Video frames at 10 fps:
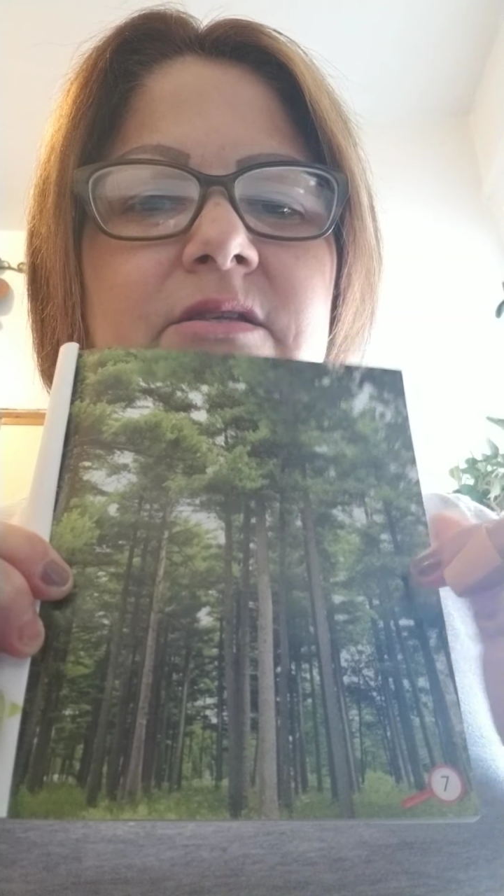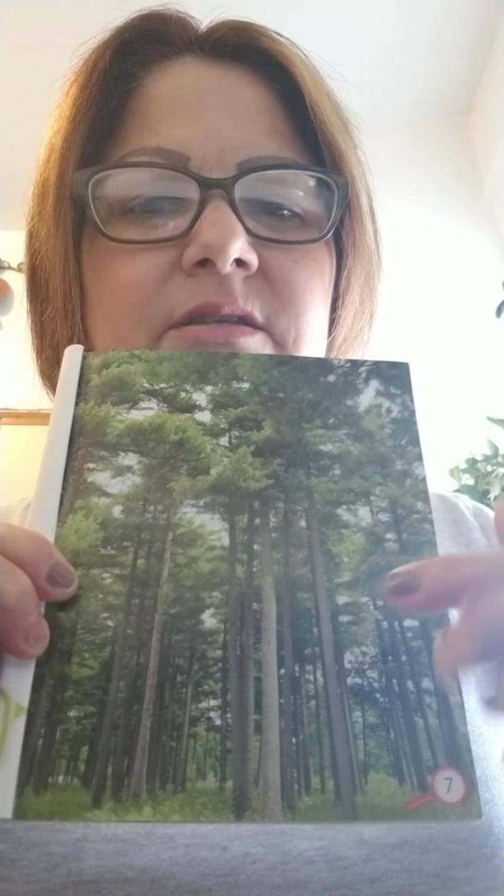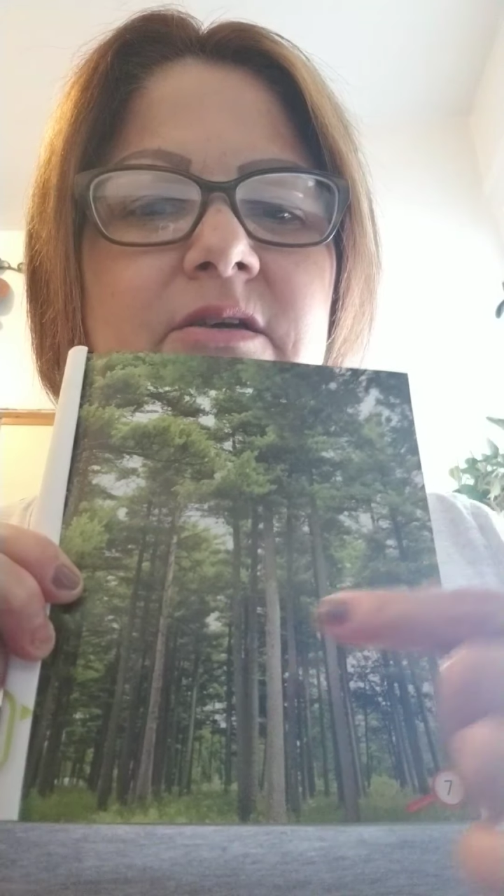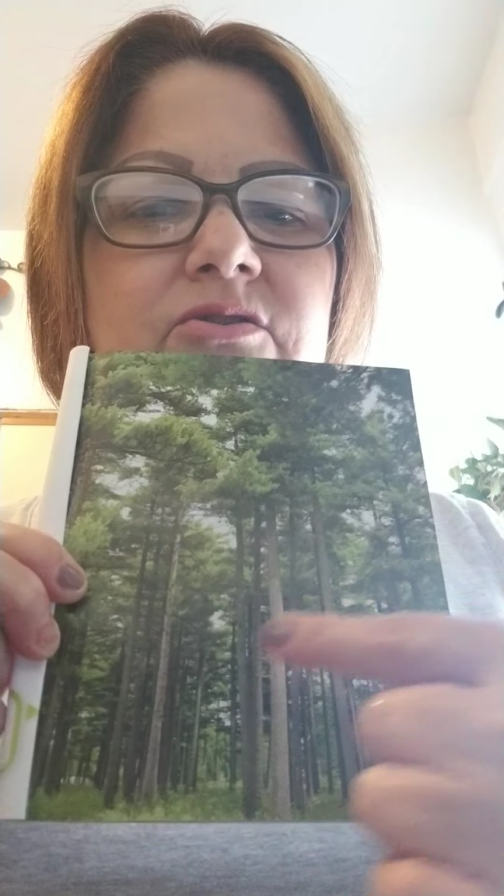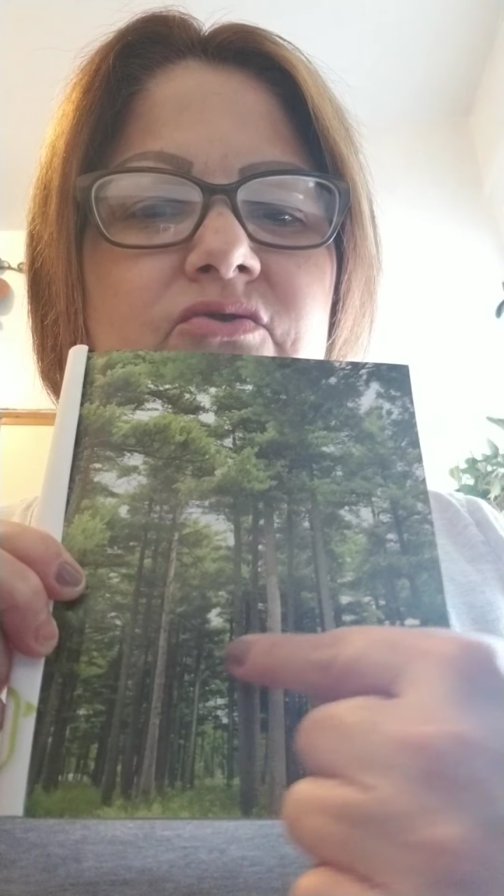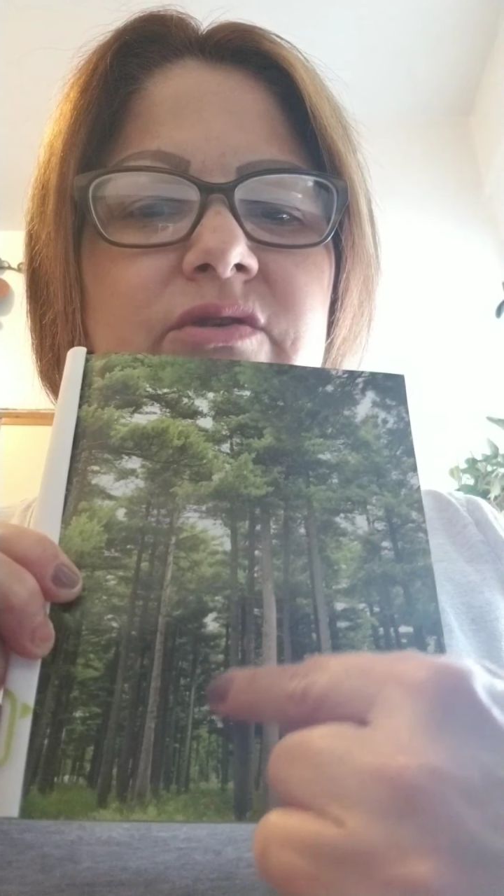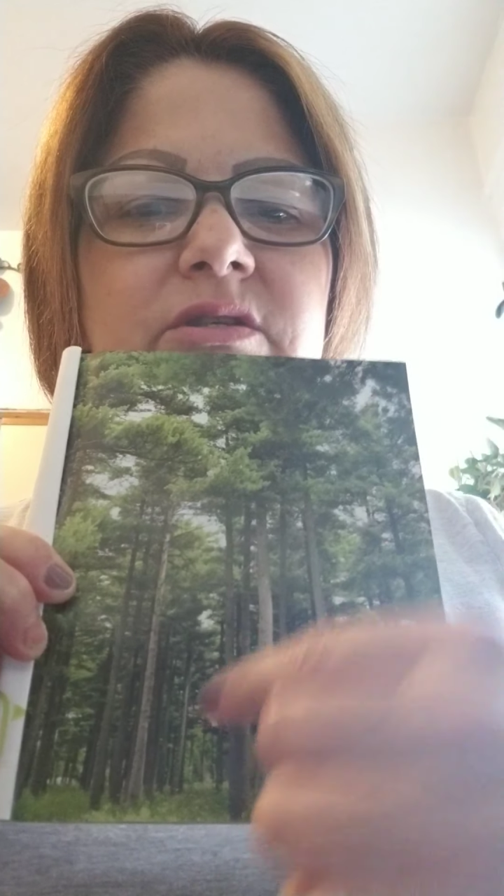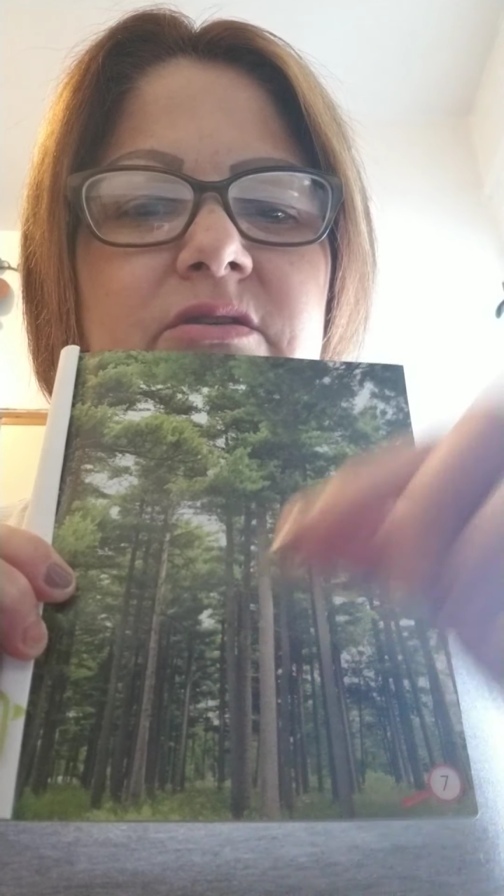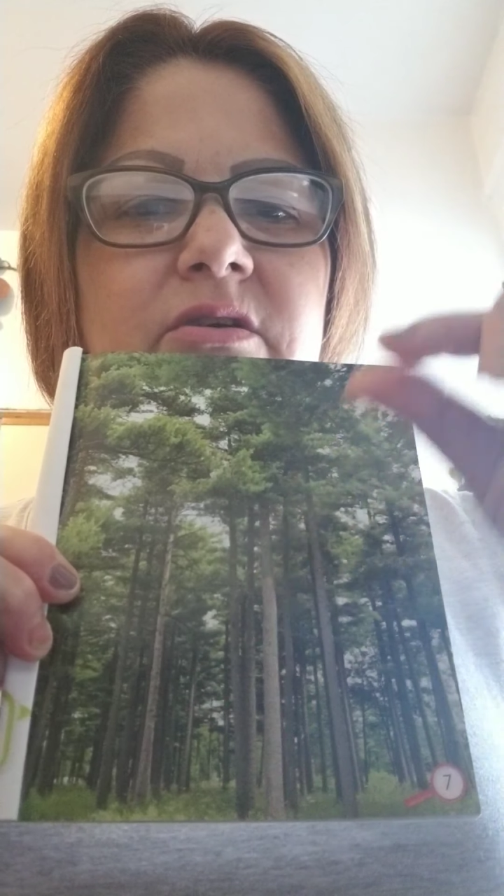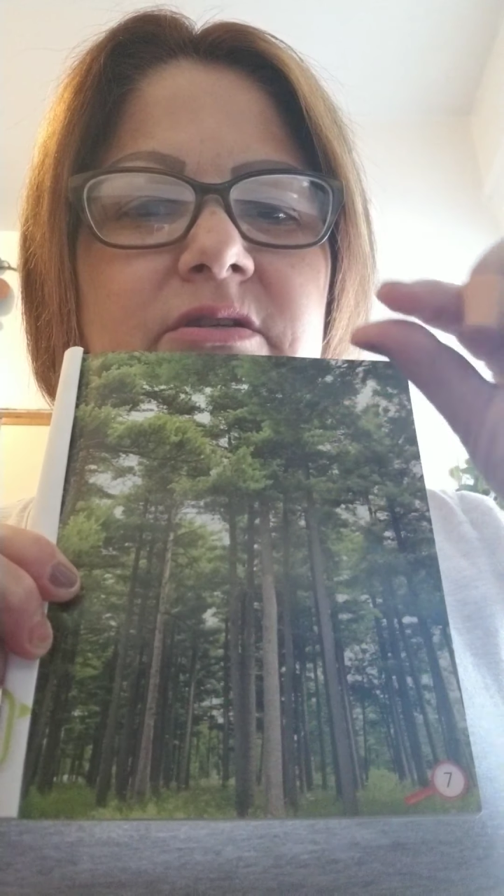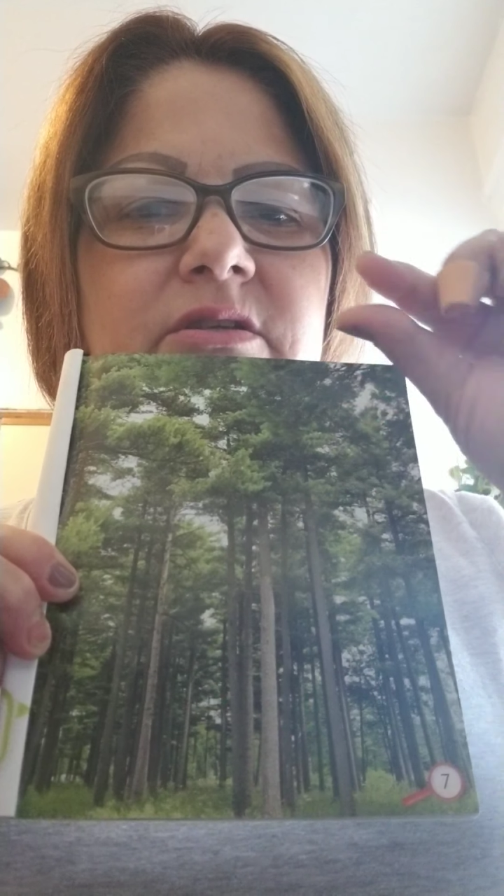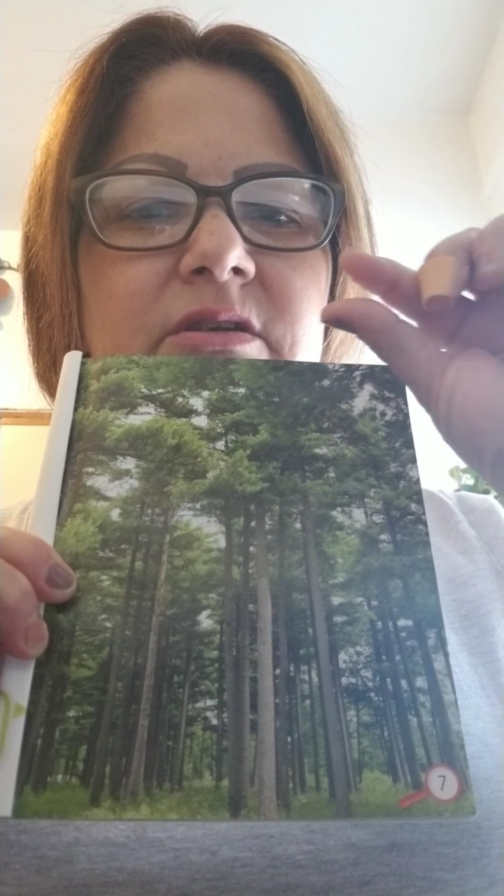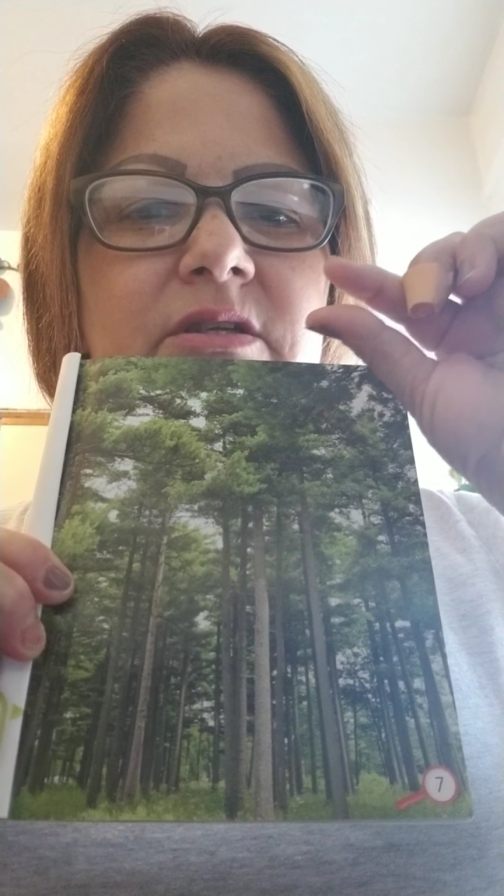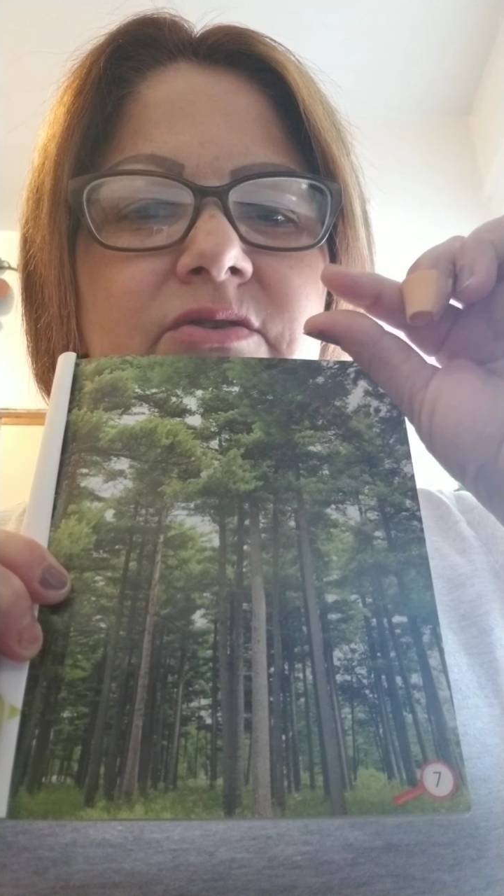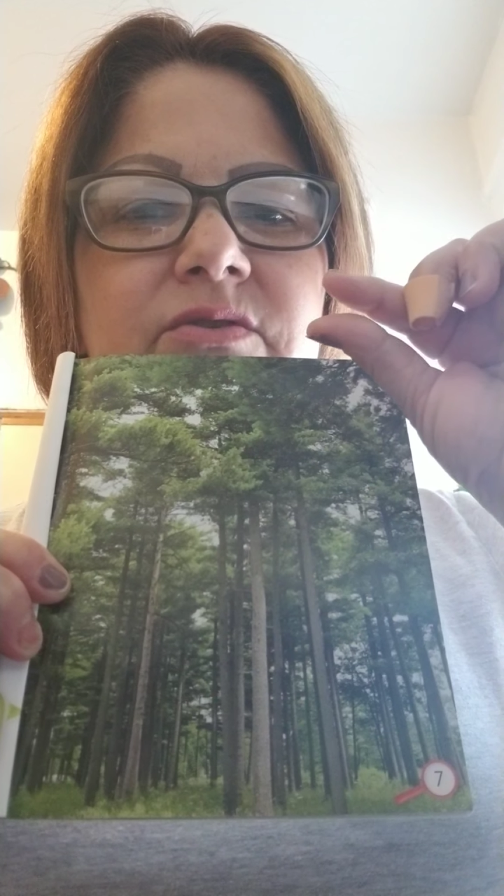A tree starts in a
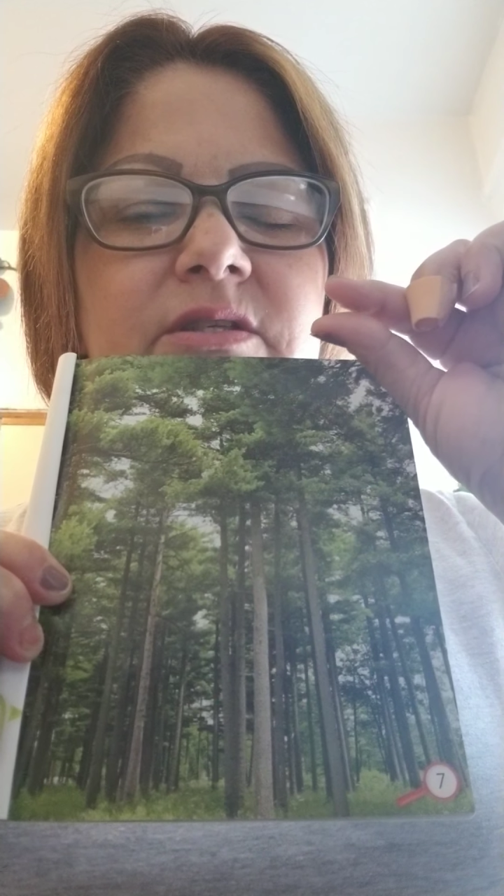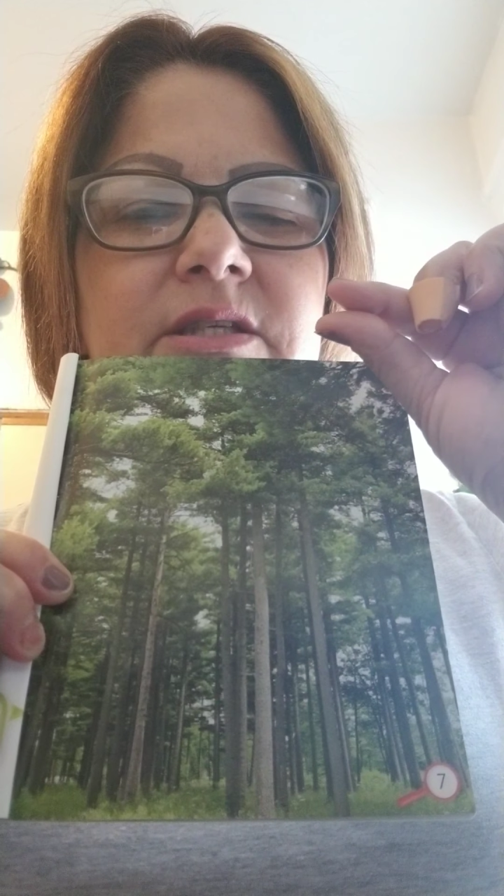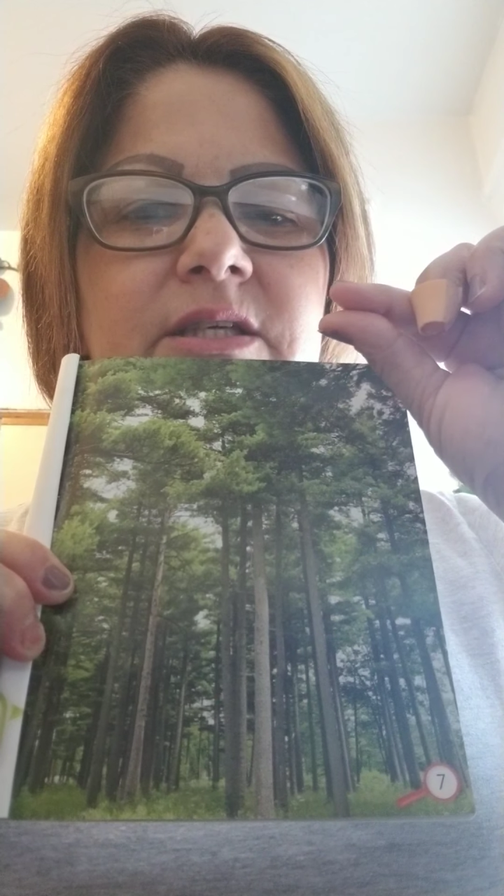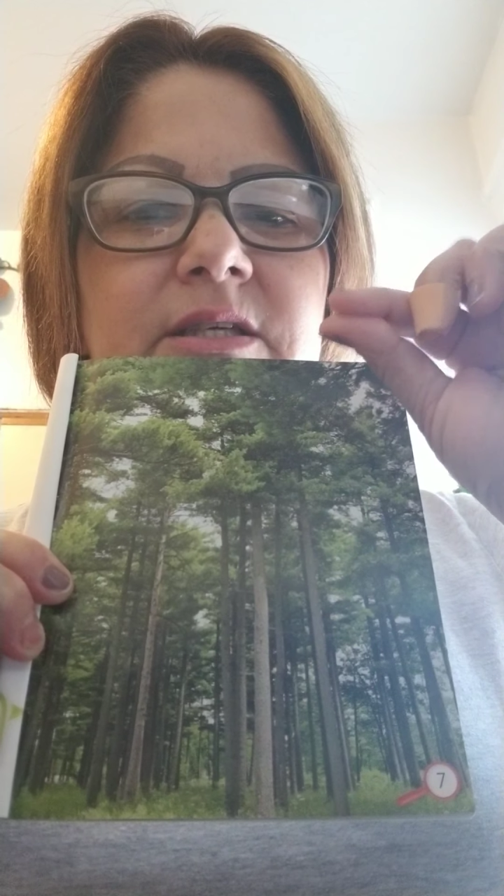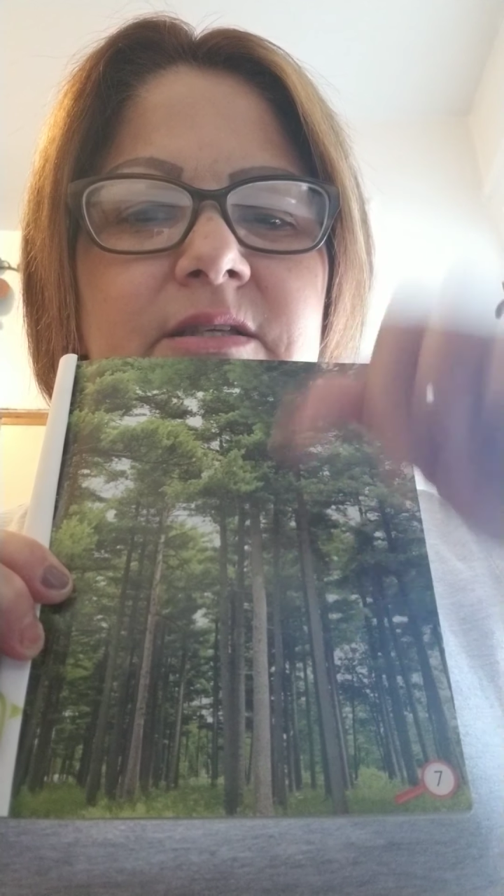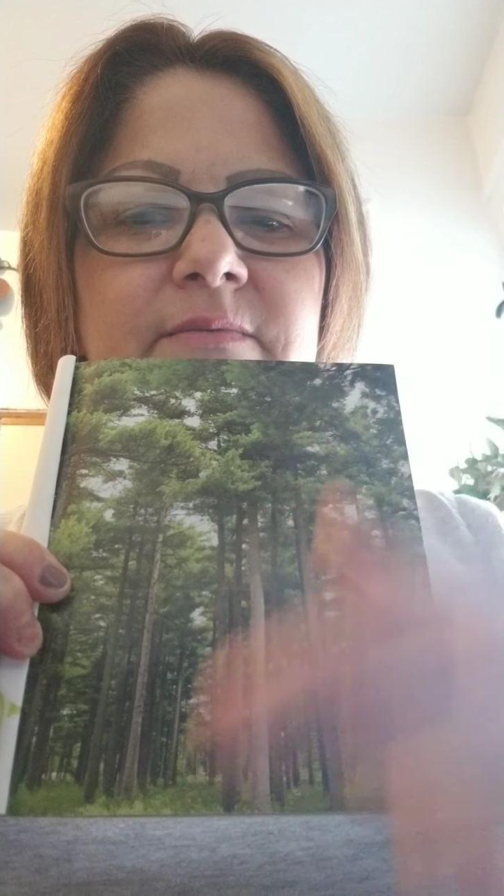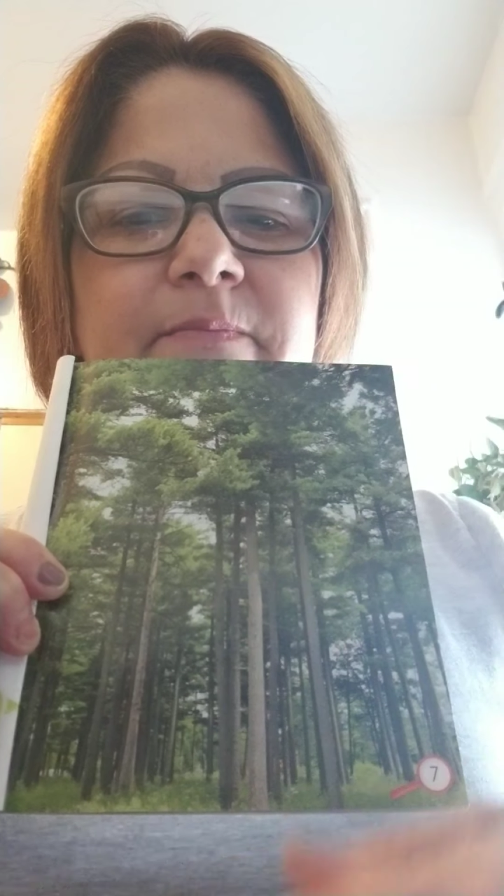little seed.